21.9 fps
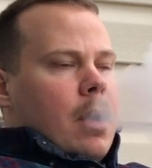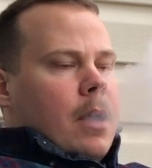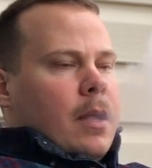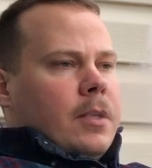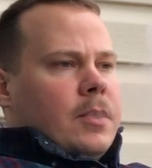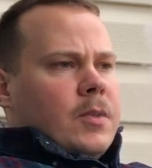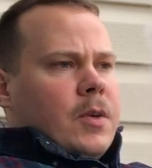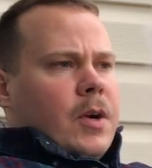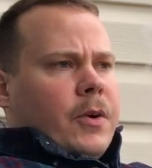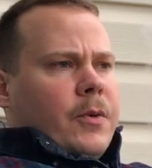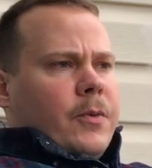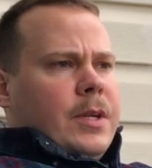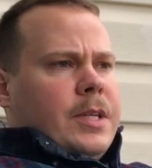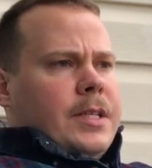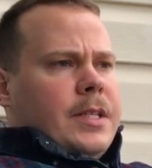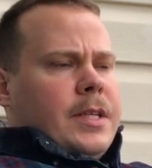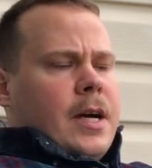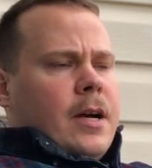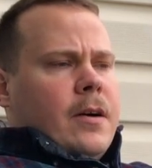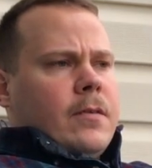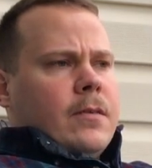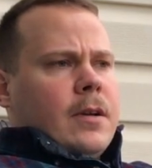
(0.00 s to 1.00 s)
And so I
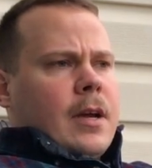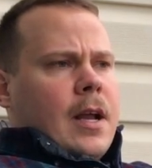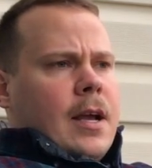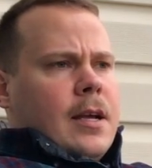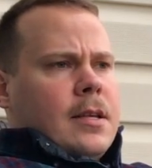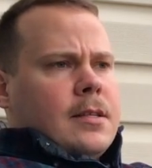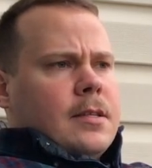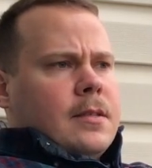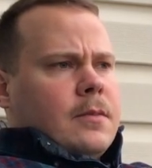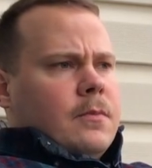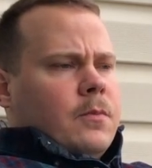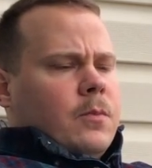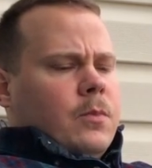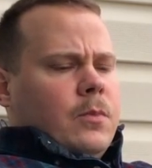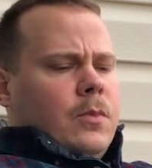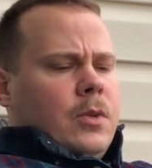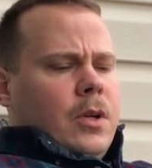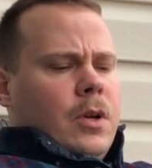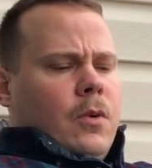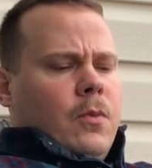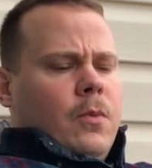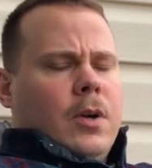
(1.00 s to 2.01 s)
reached out and asked them,
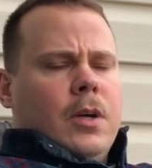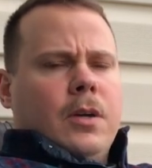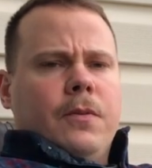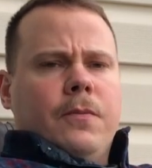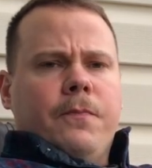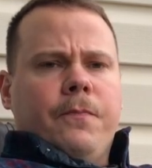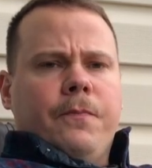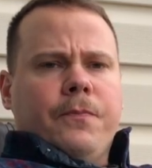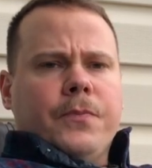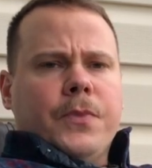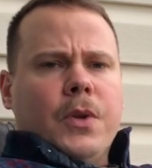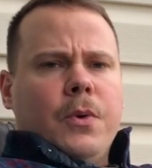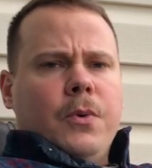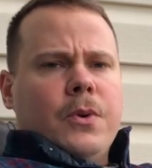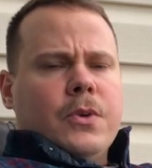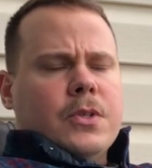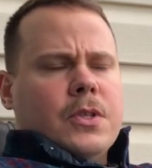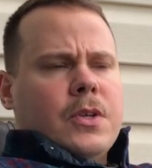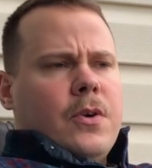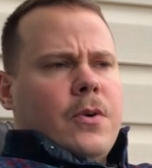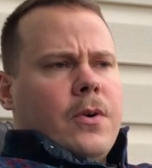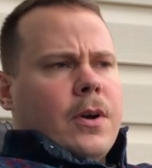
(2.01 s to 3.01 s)
what
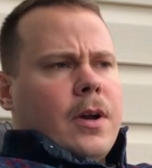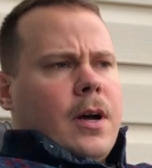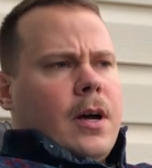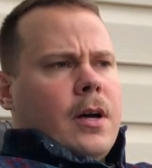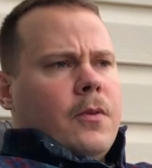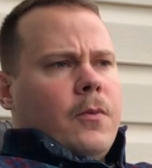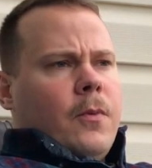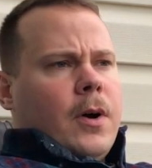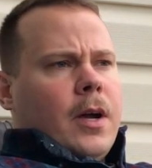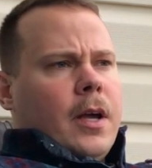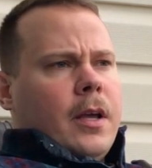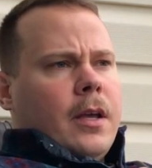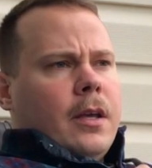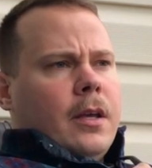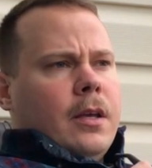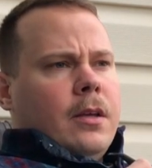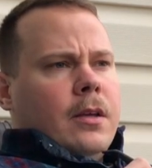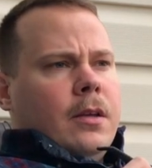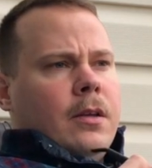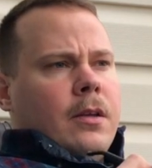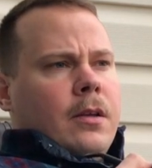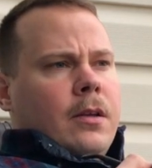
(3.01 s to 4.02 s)
was going on, why
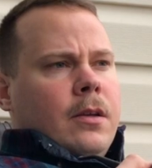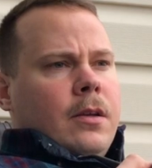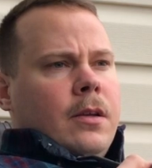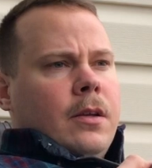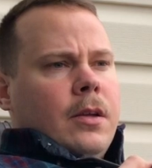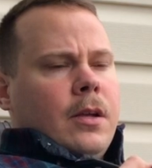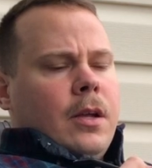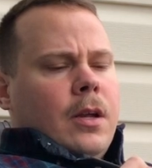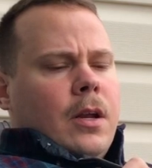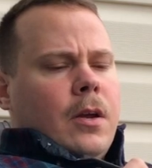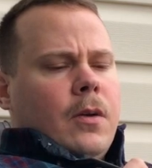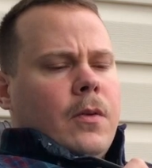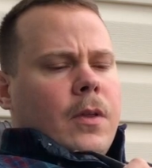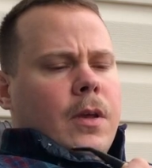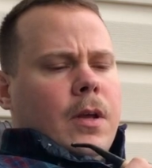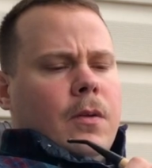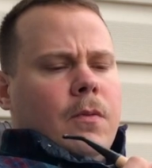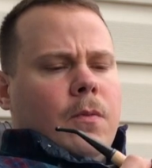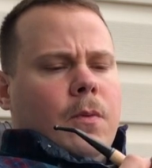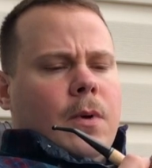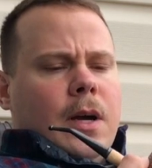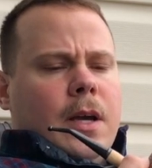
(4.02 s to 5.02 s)

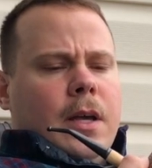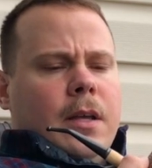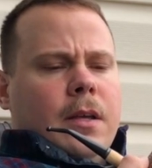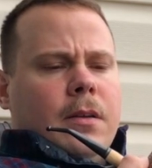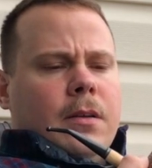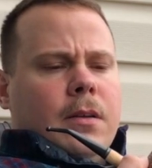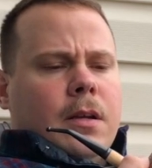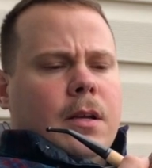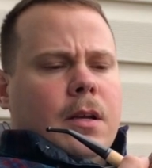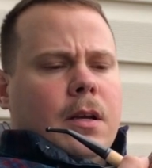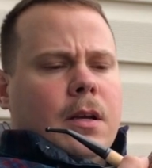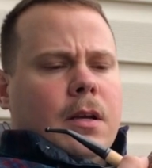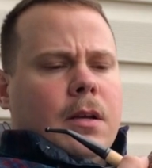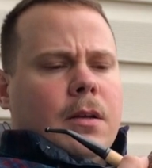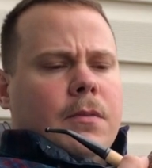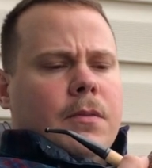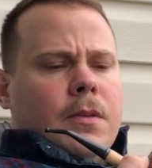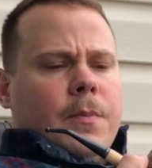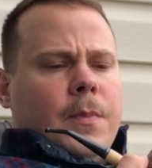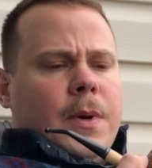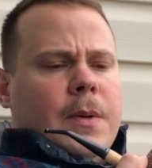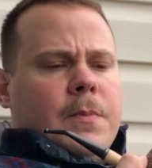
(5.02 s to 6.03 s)

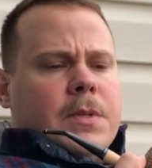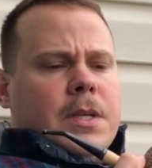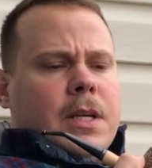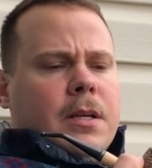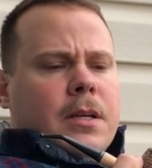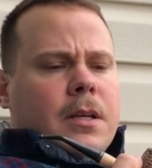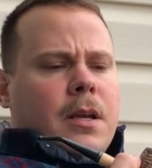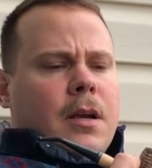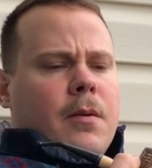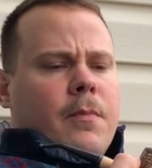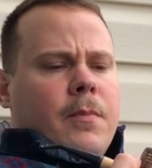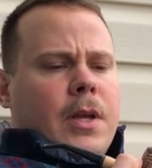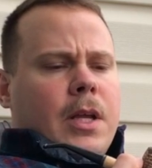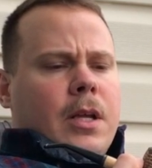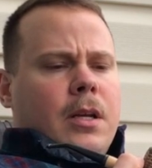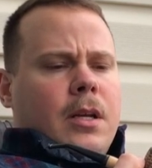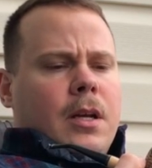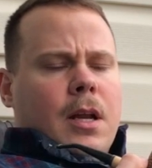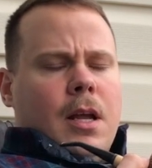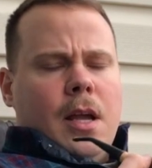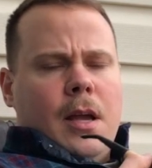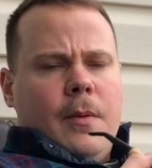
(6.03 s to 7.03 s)
the pipes hadn't come
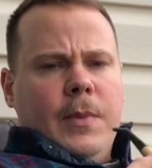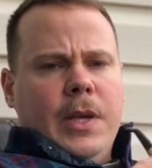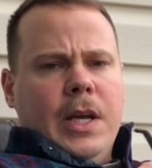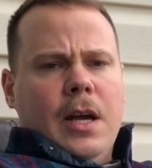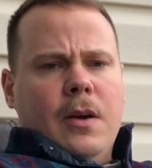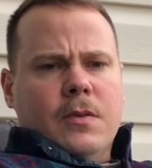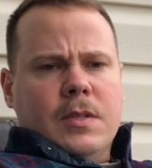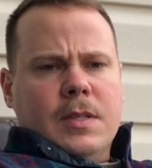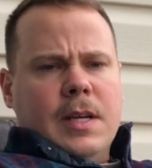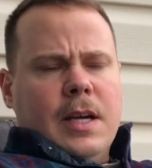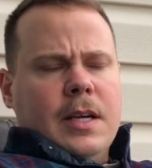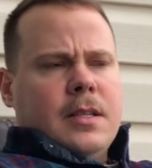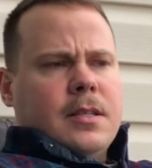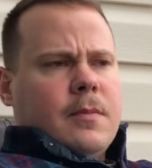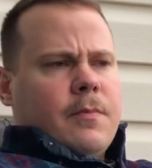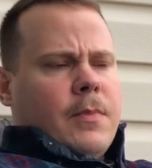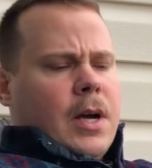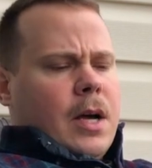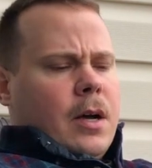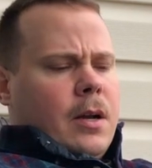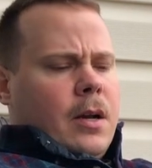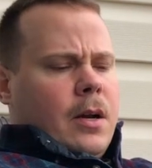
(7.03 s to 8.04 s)
in. And I mean, I was nice
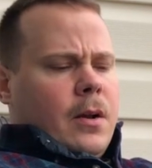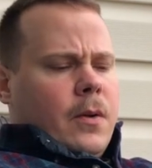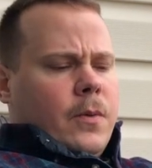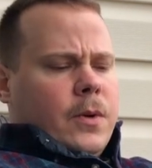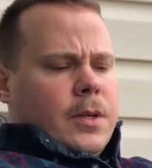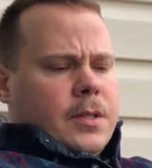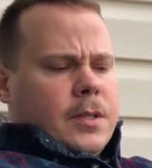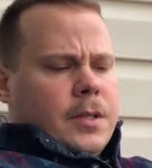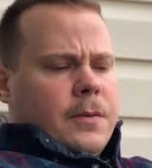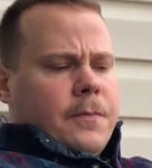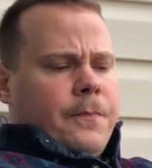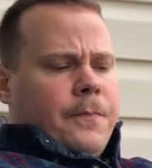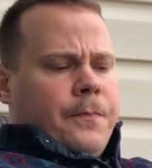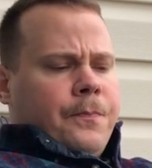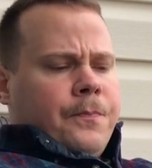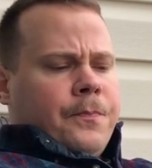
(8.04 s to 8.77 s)
about it. I wasn't